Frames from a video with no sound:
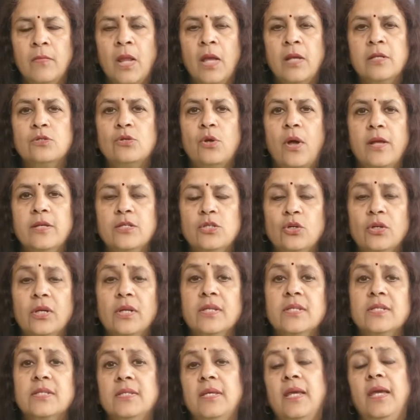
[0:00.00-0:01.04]
So as you
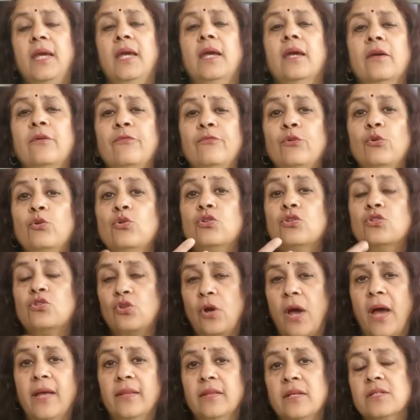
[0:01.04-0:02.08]
can see, if you
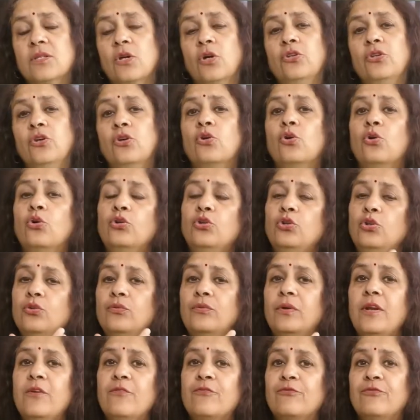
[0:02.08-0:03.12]
try this on your own, you
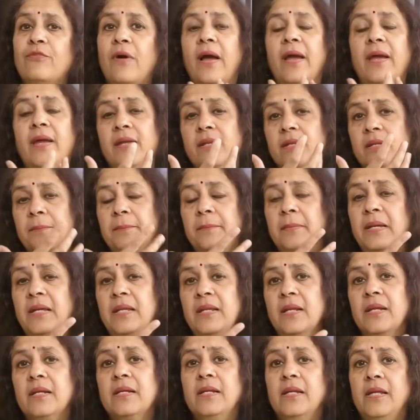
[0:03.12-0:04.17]
will find
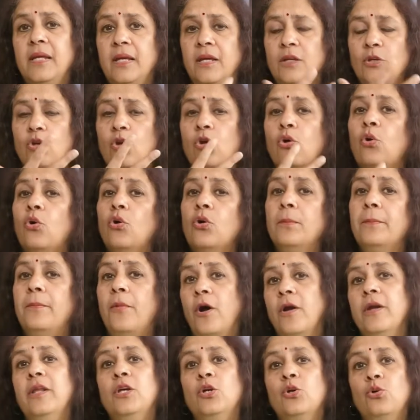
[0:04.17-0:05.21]
immediately your whole
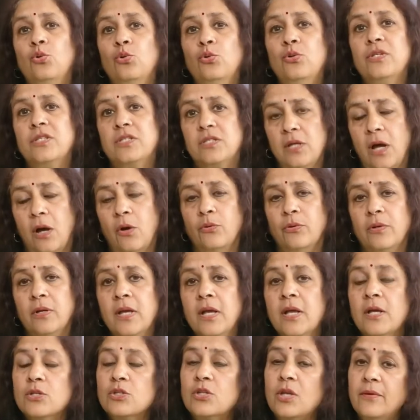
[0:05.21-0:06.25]
body cools down.
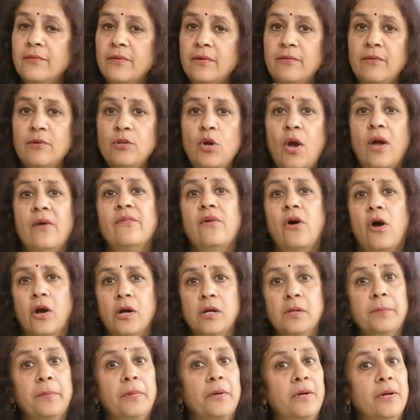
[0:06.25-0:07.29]
So even when you have
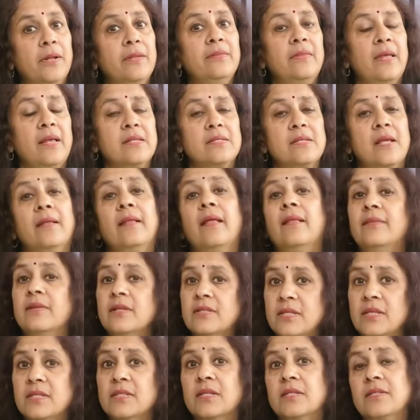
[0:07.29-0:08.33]
heartburn and things like that,
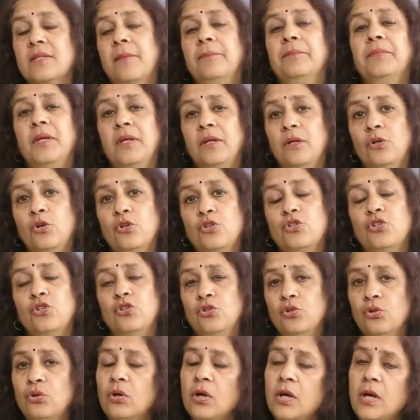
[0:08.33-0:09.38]
this is something good to
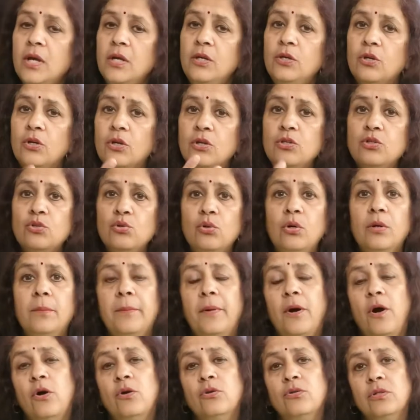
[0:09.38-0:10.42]
do. You can do
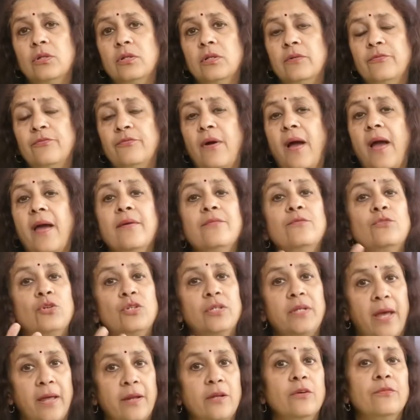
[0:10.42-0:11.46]
about 5 to
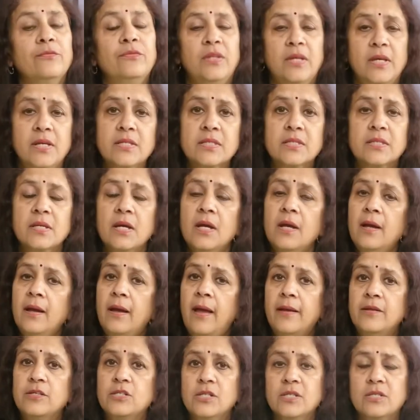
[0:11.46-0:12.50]
10 of these
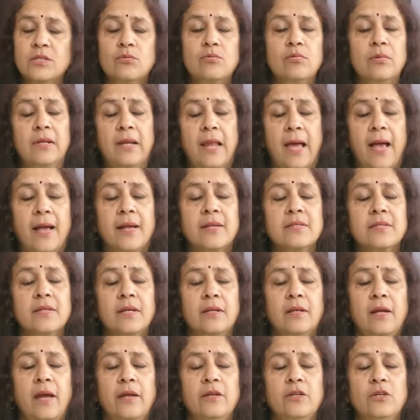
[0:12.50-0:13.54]
and just relax
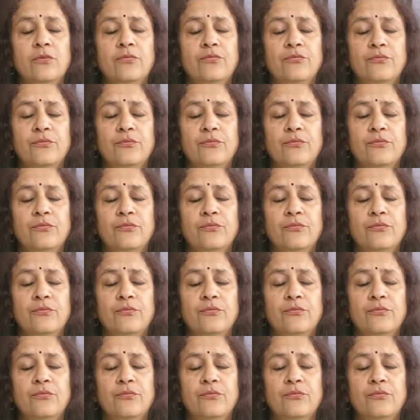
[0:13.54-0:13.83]
and kind of